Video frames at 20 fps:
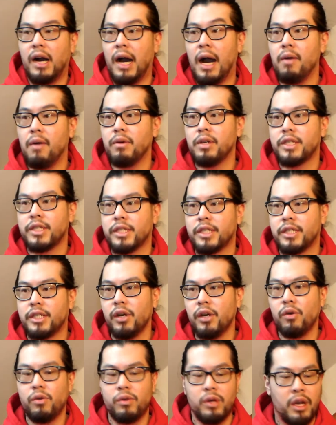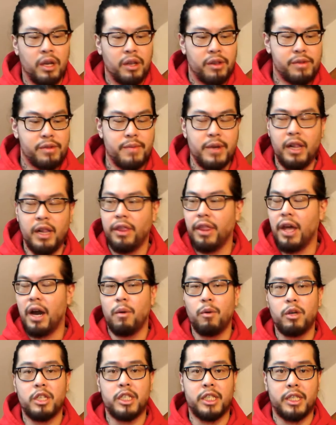I was so thrilled, I
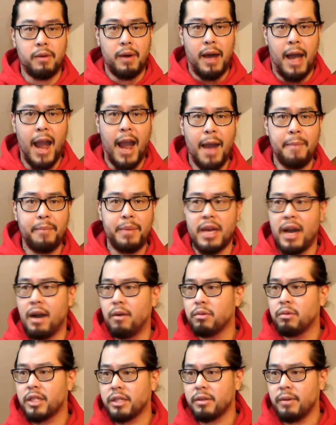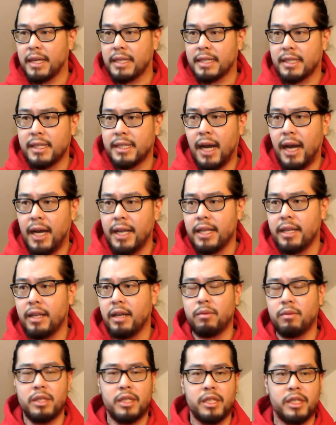was so happy, I was so excited,
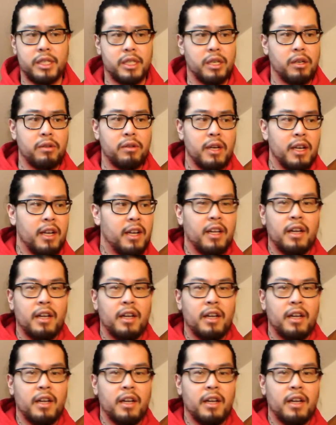I was so...